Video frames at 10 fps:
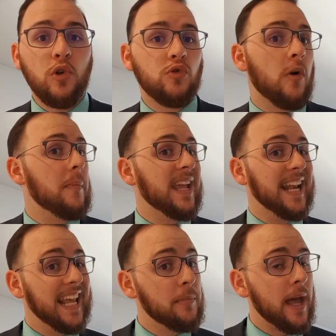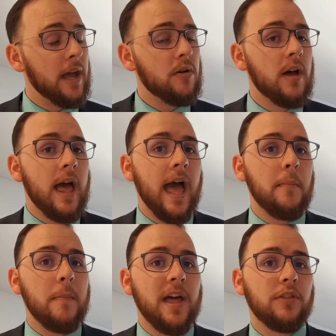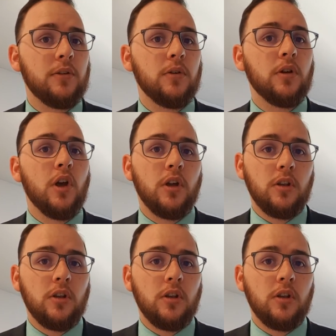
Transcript: Drop me an email at matthew